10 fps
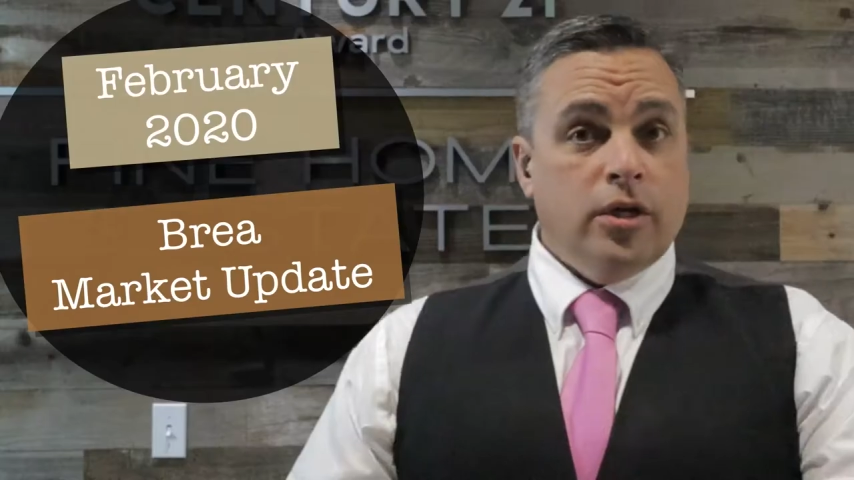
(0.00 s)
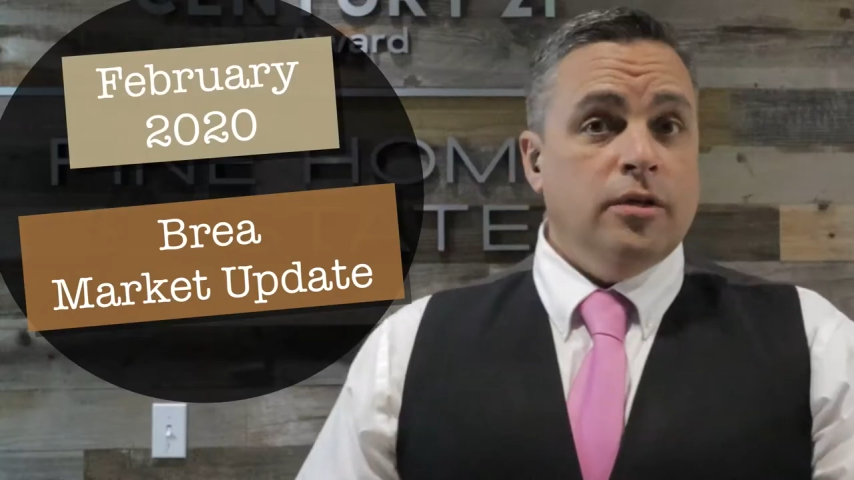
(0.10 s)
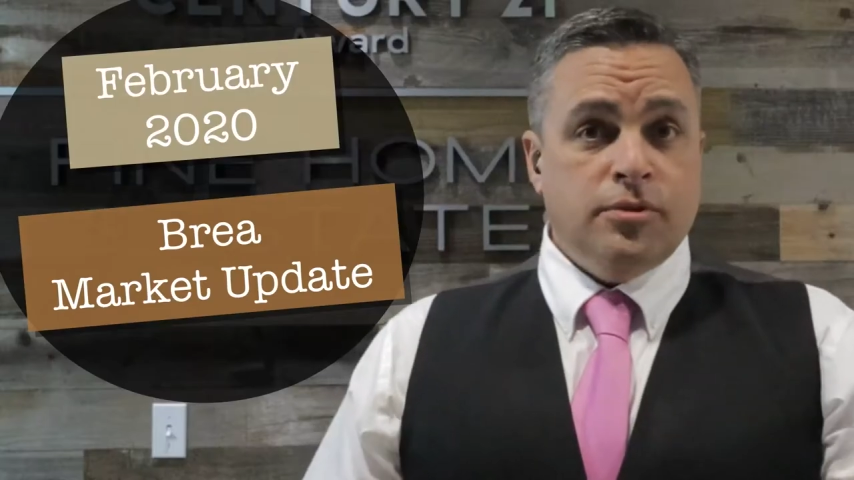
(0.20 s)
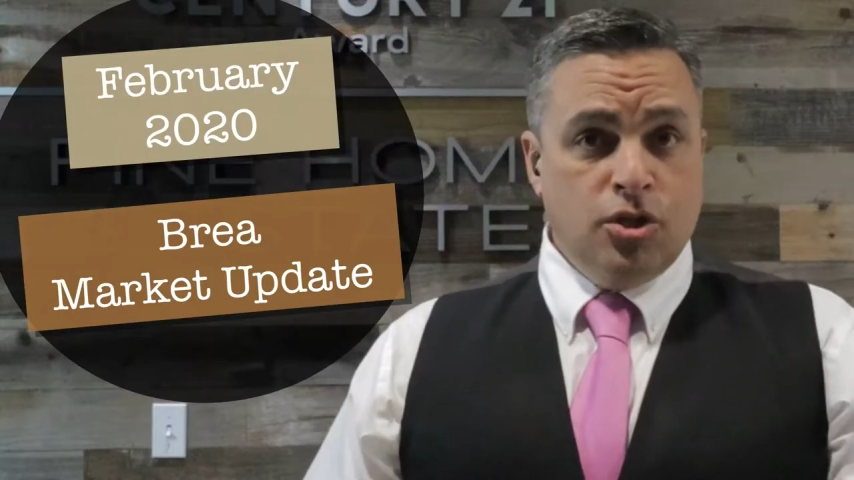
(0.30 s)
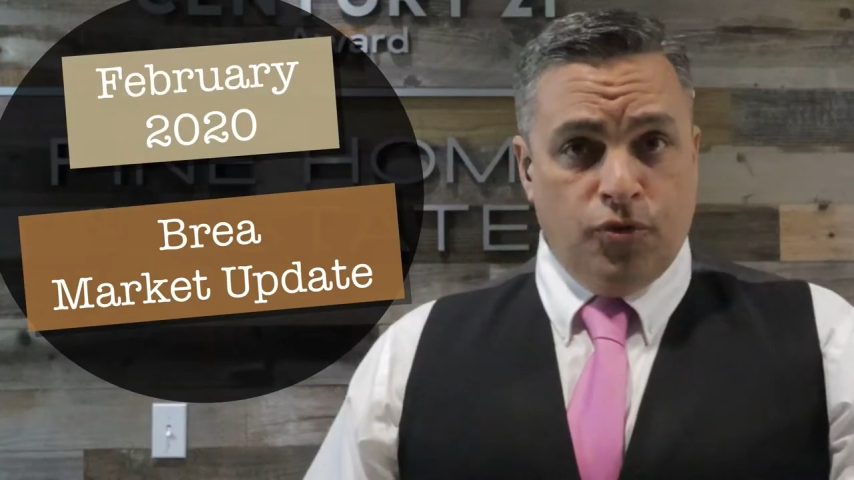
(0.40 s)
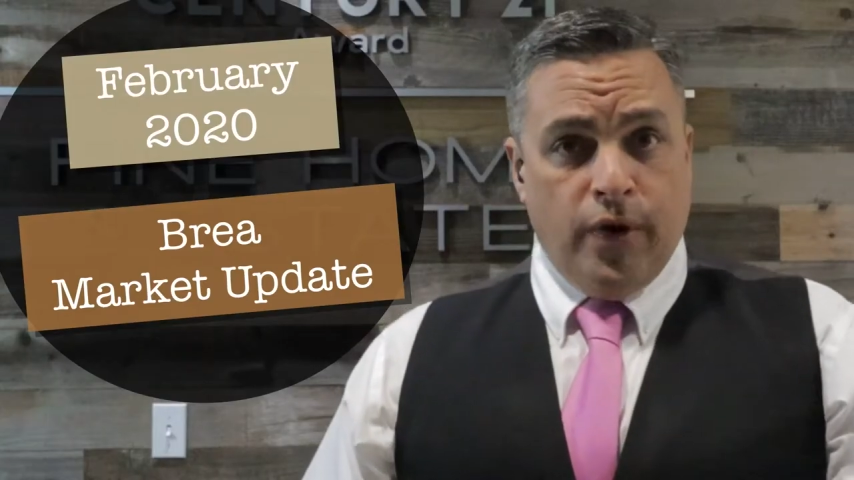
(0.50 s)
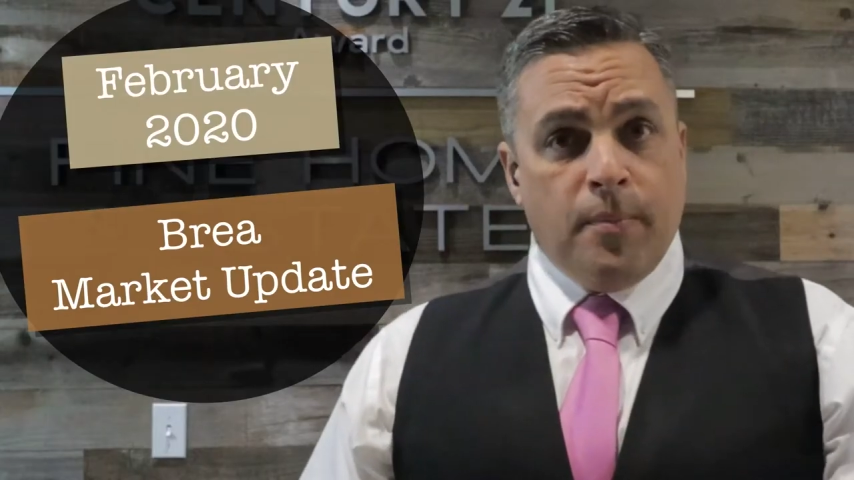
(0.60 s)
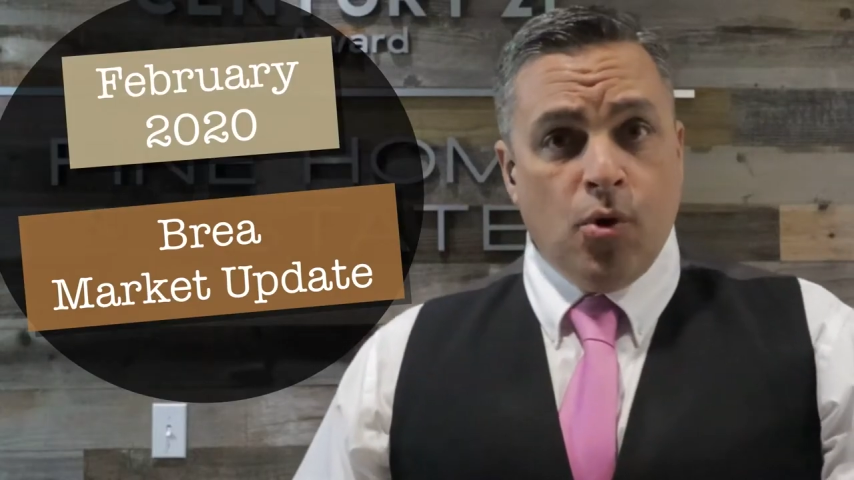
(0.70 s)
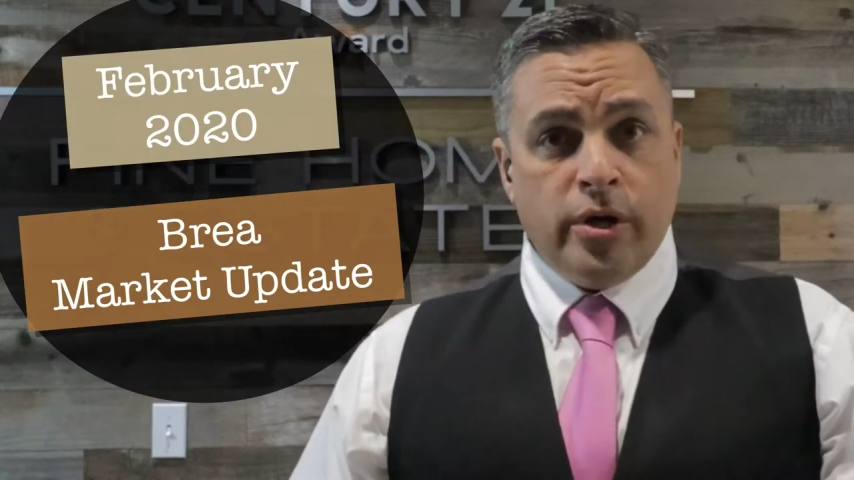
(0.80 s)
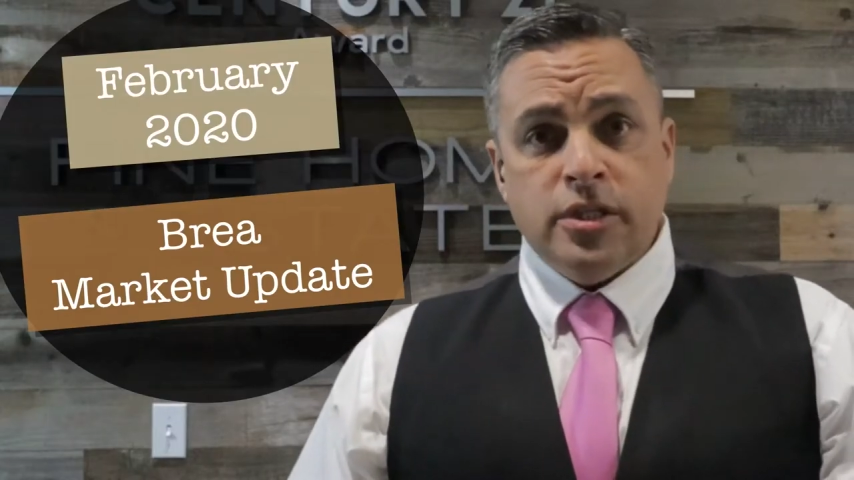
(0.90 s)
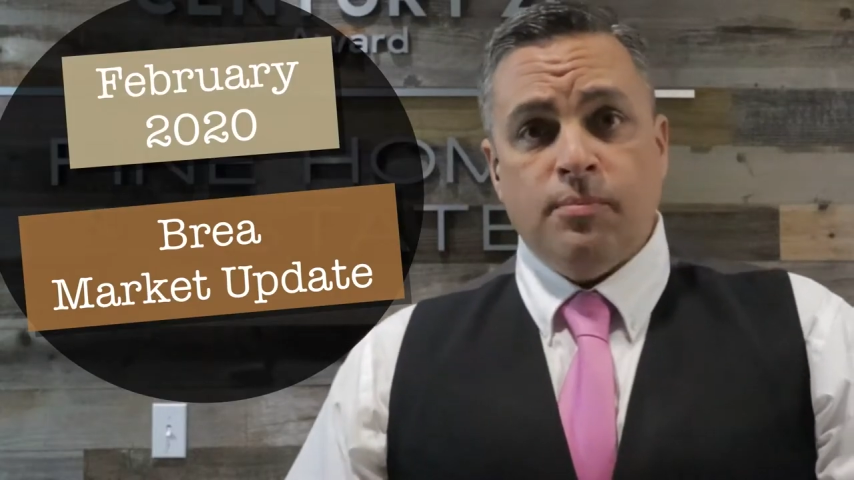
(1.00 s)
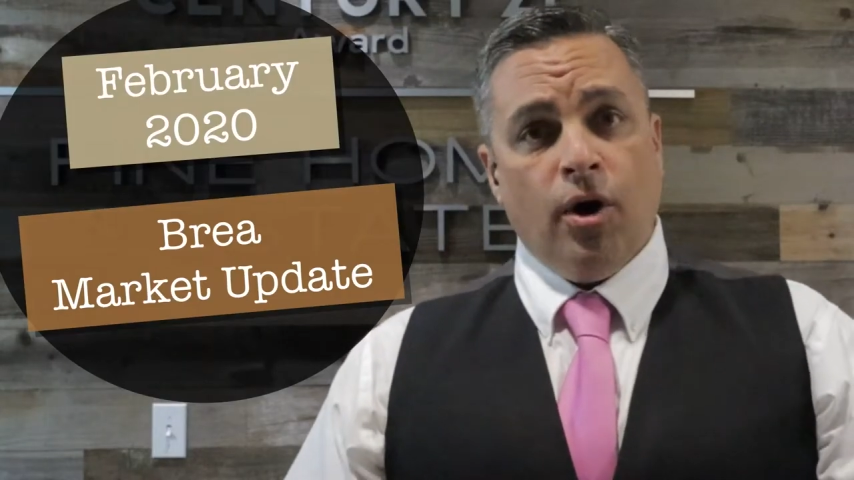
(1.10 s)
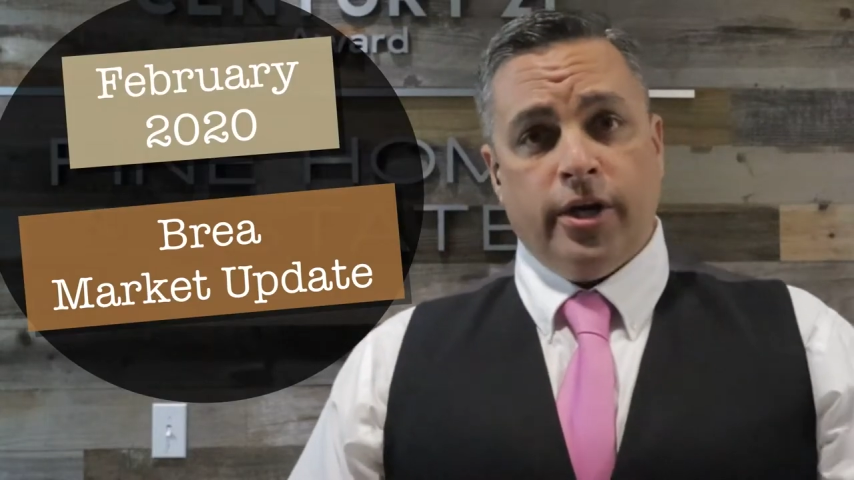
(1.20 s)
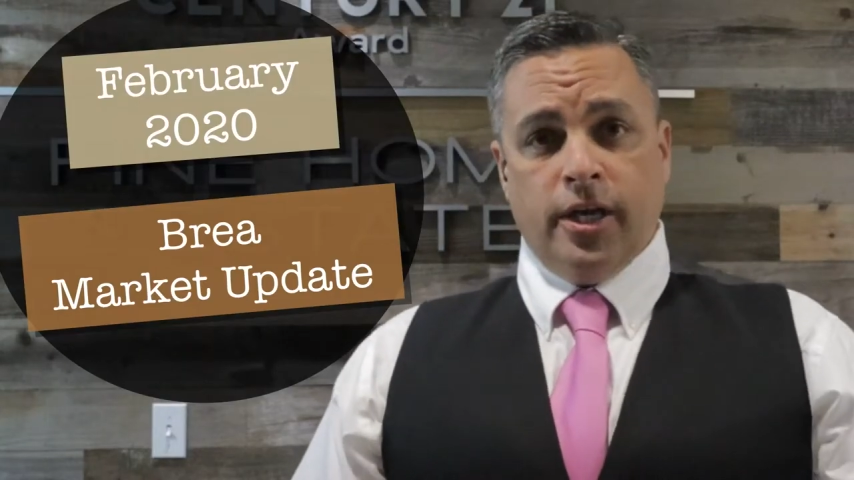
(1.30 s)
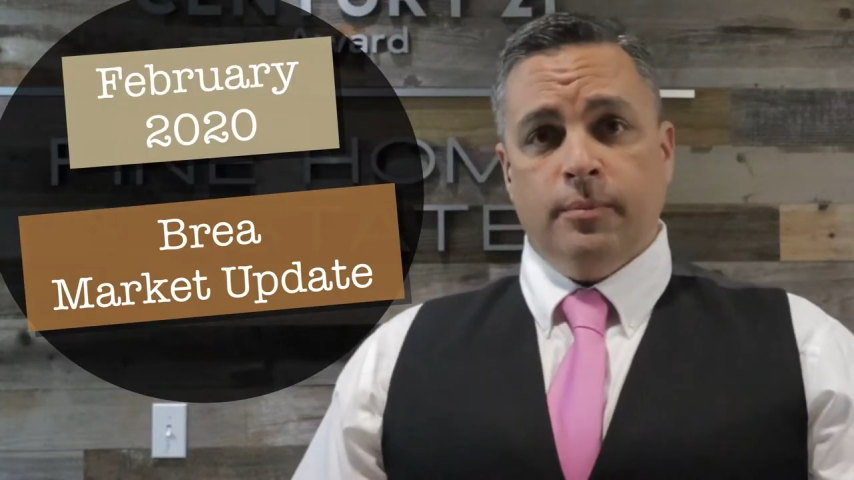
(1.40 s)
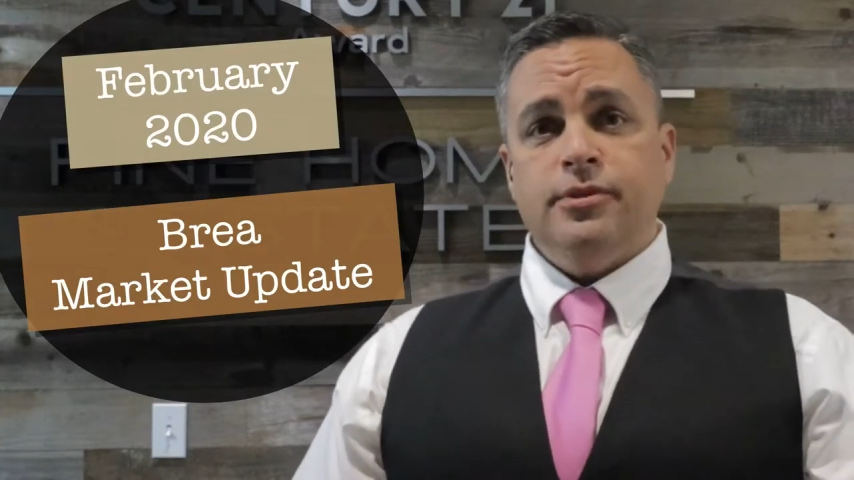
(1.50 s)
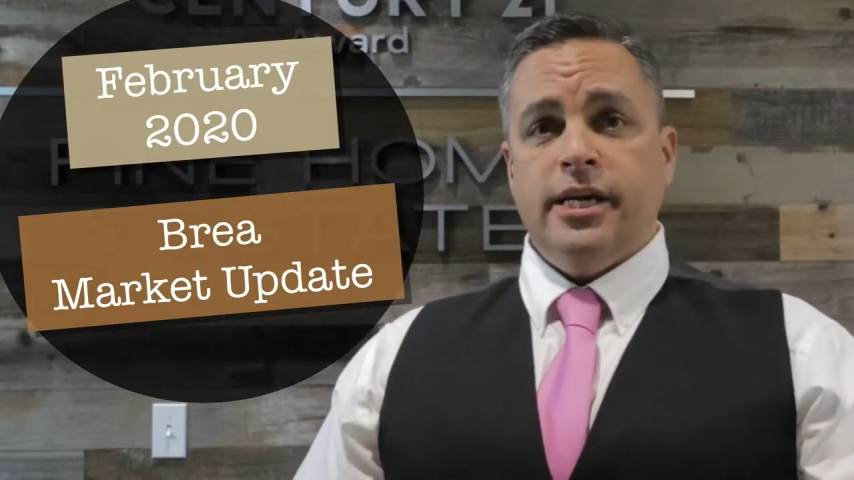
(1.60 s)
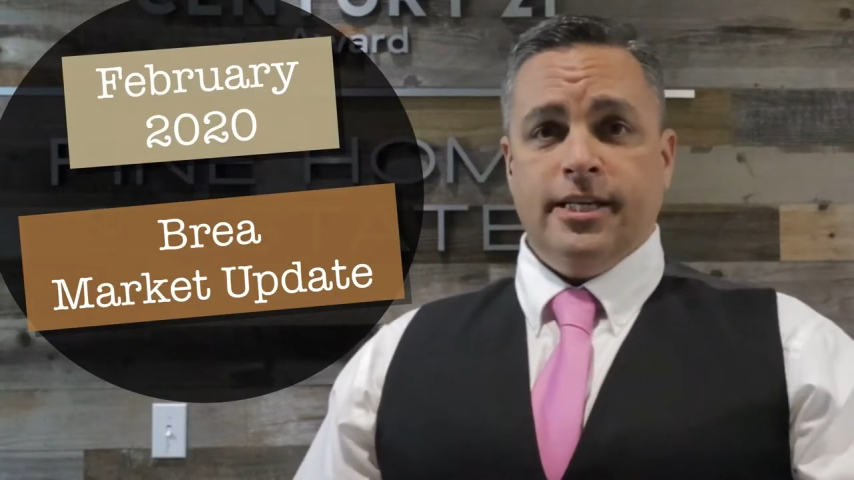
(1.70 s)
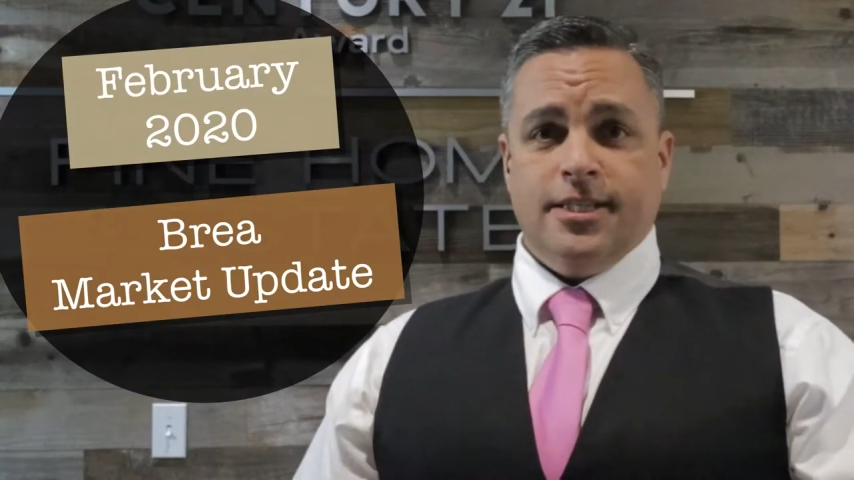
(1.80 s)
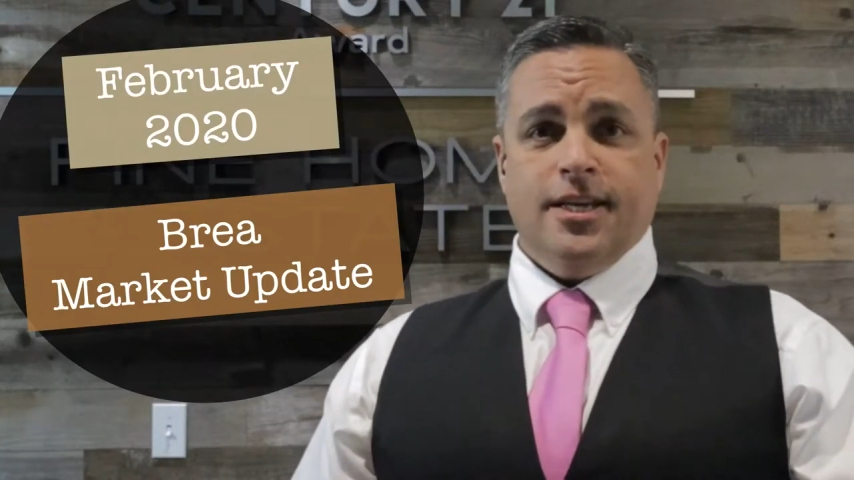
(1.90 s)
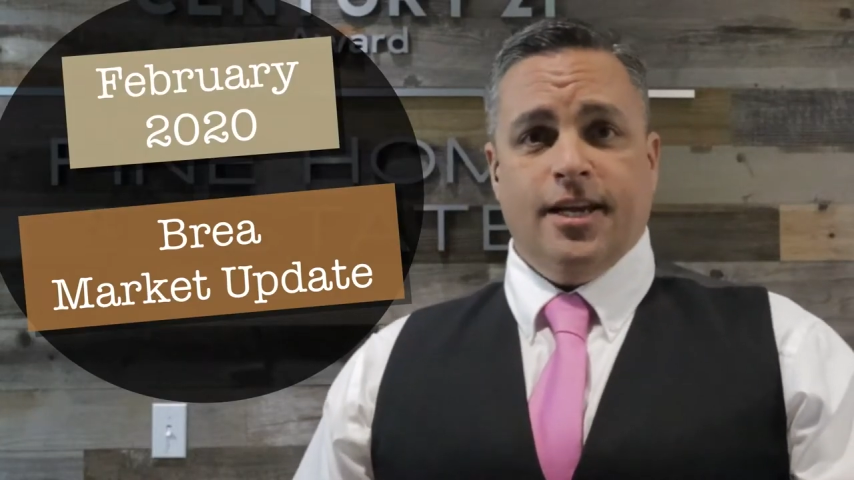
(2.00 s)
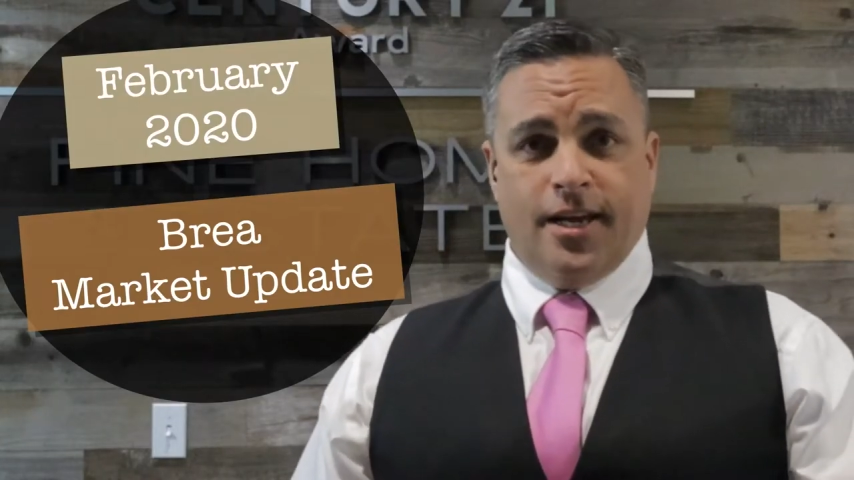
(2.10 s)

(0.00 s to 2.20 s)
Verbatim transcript: Welcome to February's market update.